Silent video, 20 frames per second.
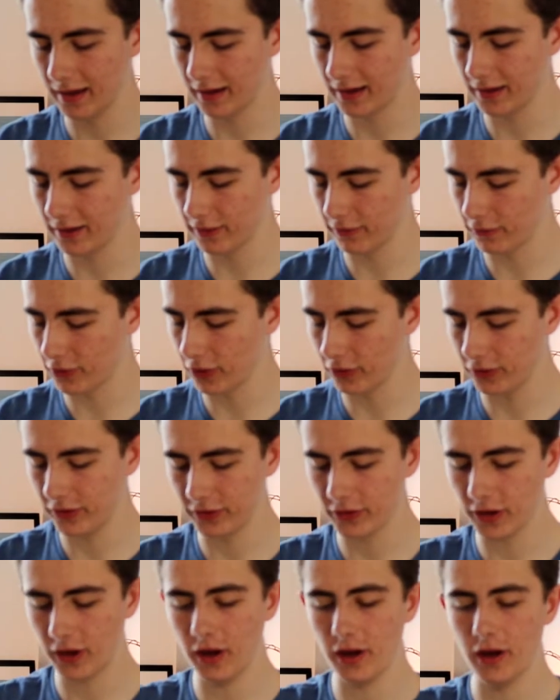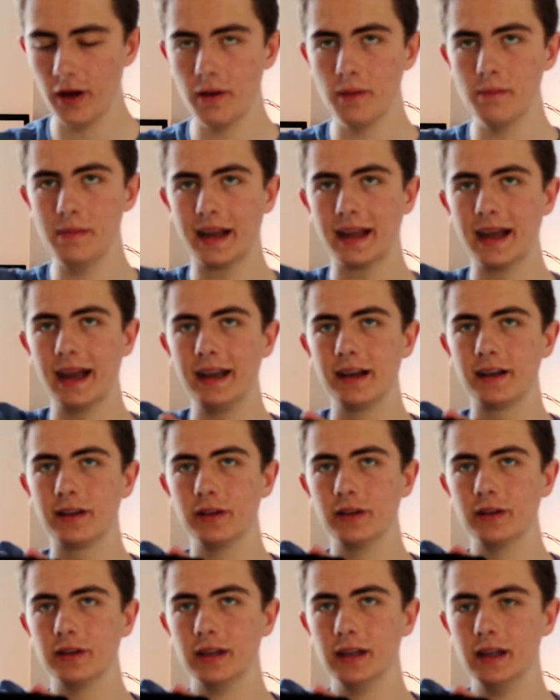because of course it's got a
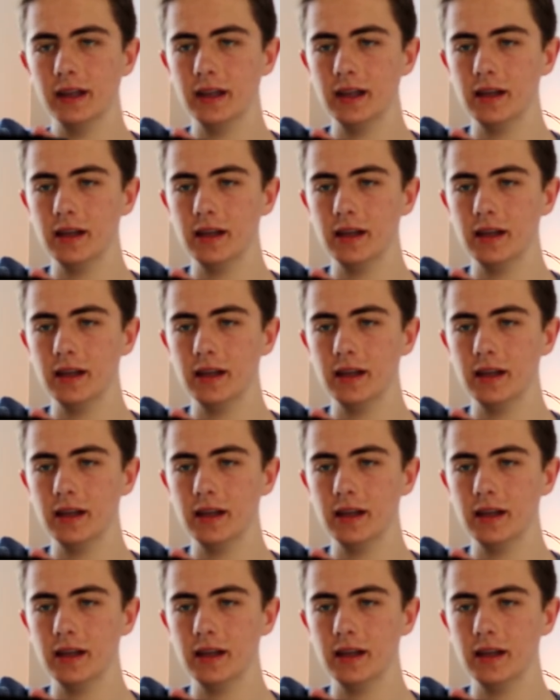mechanical,